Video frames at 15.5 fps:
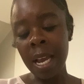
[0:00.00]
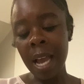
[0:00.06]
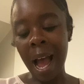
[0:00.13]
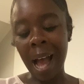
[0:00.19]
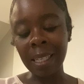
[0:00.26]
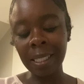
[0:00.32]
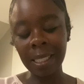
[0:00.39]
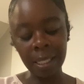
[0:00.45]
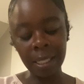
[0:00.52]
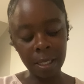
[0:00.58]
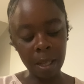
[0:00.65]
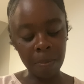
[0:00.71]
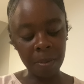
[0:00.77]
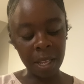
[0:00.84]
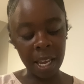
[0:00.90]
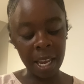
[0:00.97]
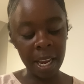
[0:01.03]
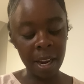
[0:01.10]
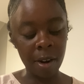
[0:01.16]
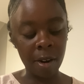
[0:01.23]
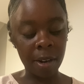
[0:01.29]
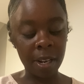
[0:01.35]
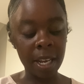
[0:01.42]
I see something
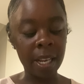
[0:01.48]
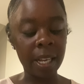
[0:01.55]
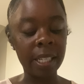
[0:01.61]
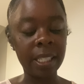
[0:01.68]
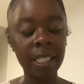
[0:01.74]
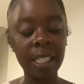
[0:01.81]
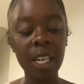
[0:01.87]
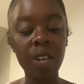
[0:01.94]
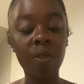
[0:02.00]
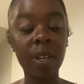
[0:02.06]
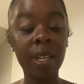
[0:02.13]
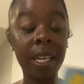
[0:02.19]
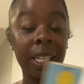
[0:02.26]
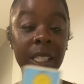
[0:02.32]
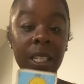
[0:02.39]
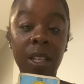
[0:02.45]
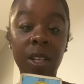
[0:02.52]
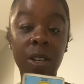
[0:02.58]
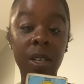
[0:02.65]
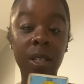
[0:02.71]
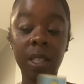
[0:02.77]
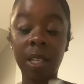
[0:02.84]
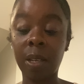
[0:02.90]
here. Yeah, a secret that's,
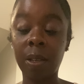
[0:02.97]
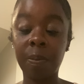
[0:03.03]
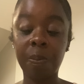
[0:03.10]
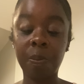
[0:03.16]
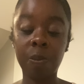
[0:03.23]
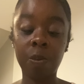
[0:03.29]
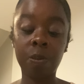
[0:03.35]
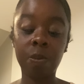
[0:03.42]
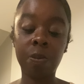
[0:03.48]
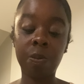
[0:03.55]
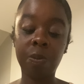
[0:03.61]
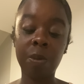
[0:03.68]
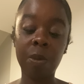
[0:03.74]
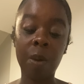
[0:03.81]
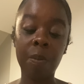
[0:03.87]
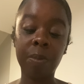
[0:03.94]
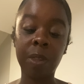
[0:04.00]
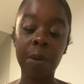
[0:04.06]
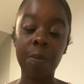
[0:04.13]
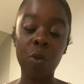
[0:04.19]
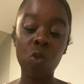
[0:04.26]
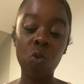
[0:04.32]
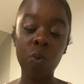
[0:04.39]
look, the the
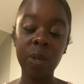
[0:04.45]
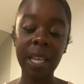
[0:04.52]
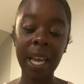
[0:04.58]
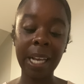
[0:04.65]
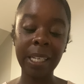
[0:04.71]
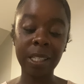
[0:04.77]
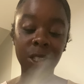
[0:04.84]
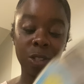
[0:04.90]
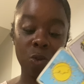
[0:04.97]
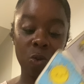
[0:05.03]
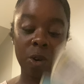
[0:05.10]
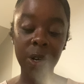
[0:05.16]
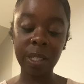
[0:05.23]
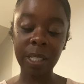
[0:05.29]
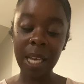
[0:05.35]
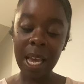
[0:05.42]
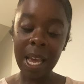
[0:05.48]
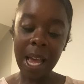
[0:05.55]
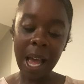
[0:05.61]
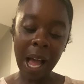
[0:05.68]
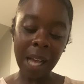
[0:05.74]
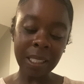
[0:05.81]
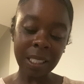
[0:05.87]
moon with the ace of swords
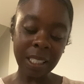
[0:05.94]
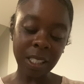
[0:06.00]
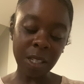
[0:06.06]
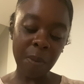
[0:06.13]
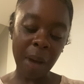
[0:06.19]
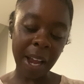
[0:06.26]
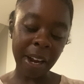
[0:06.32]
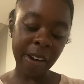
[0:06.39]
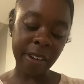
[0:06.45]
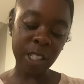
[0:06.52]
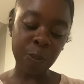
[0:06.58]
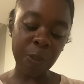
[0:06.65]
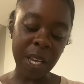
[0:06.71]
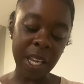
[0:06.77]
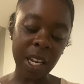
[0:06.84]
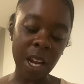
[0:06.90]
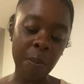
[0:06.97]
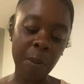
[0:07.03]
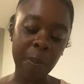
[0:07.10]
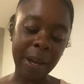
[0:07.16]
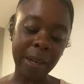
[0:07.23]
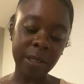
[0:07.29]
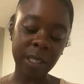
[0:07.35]
i see somebody here speaking up
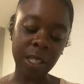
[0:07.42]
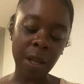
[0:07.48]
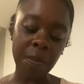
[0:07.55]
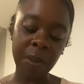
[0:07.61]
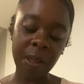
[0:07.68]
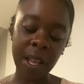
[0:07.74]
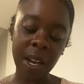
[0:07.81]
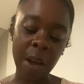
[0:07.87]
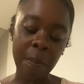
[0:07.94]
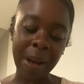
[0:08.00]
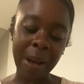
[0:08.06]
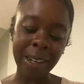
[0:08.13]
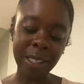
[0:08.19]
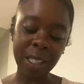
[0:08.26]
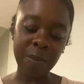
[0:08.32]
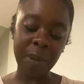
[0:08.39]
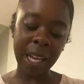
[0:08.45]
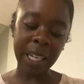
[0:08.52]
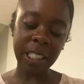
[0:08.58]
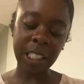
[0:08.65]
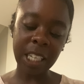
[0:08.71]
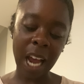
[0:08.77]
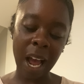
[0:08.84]
about something about
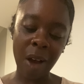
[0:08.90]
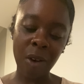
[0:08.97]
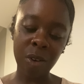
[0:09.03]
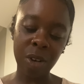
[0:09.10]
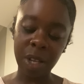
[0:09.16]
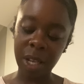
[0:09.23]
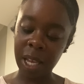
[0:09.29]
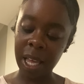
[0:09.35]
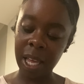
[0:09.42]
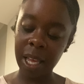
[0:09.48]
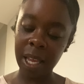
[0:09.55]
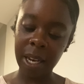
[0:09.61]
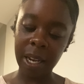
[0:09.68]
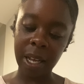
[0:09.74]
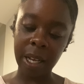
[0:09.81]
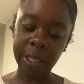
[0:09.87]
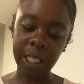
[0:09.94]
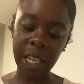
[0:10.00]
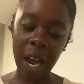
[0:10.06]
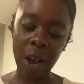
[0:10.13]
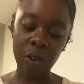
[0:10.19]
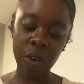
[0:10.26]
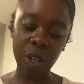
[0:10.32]
somebody's childhood in a
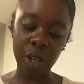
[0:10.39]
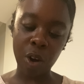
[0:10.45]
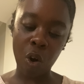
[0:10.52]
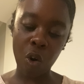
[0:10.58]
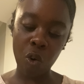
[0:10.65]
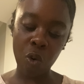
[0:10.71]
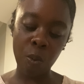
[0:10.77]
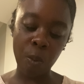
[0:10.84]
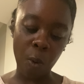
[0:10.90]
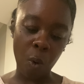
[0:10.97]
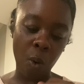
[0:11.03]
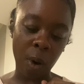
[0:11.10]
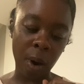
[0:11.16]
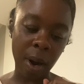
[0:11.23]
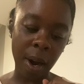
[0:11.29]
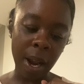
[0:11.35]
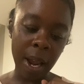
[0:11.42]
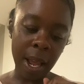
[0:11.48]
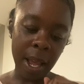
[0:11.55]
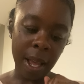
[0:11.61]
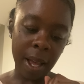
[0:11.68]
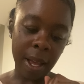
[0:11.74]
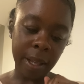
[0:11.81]
childhood home or
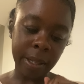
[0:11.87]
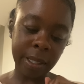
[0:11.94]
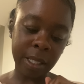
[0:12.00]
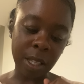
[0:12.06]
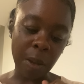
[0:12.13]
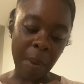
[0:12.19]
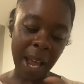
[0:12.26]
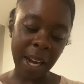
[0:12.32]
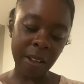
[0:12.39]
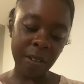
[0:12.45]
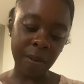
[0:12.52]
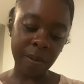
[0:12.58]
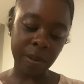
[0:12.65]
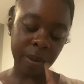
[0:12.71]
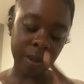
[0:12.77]
somebody